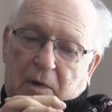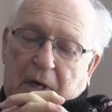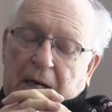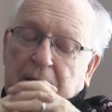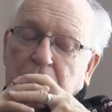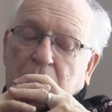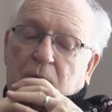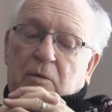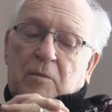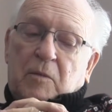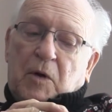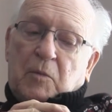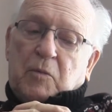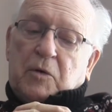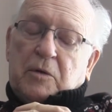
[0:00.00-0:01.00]
I don't
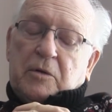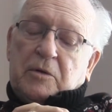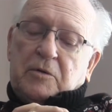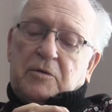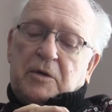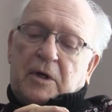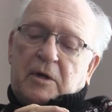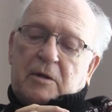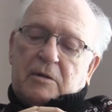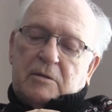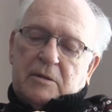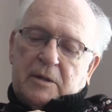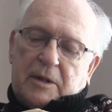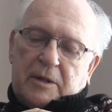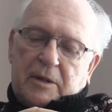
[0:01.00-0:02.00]
remember the
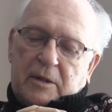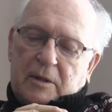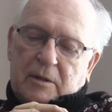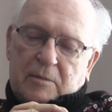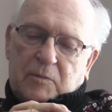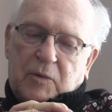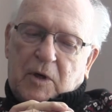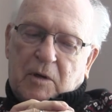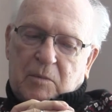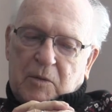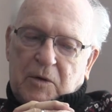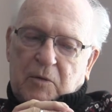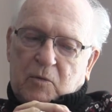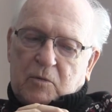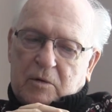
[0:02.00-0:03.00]
chairs. They
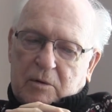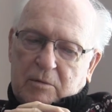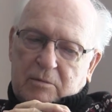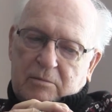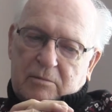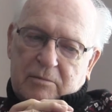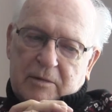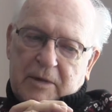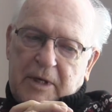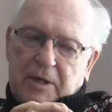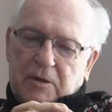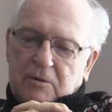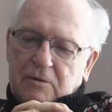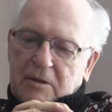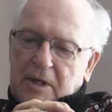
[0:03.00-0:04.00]
probably were
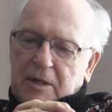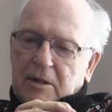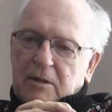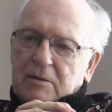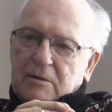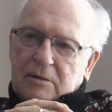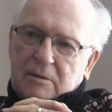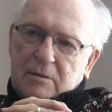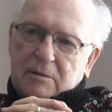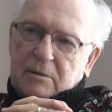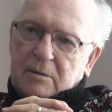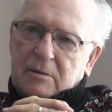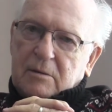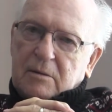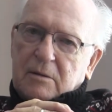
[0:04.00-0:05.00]
nailed down,
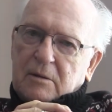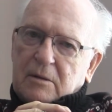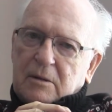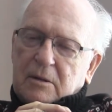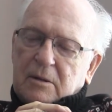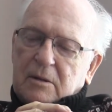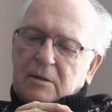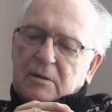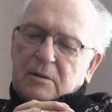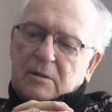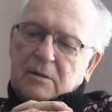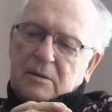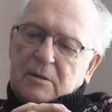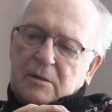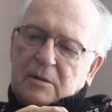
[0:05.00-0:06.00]
and
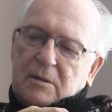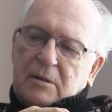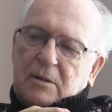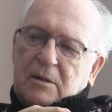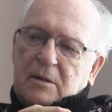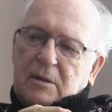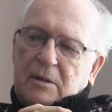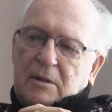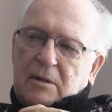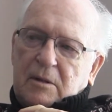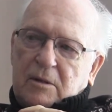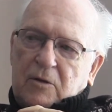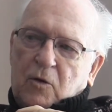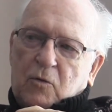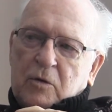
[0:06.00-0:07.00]

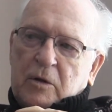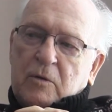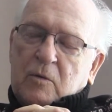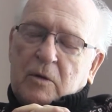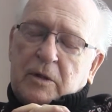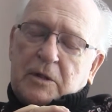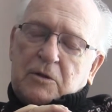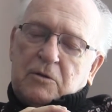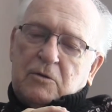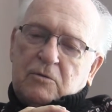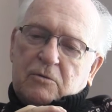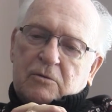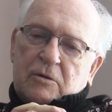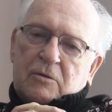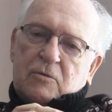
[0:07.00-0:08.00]
knowing what
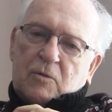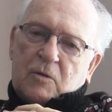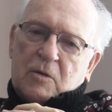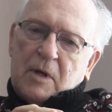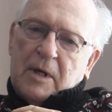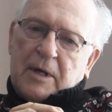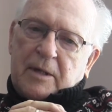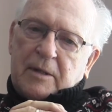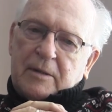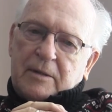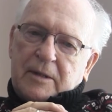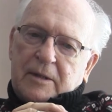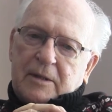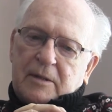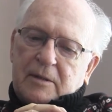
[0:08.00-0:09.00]
schools were like
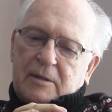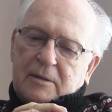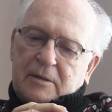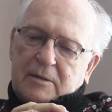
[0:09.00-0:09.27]
then,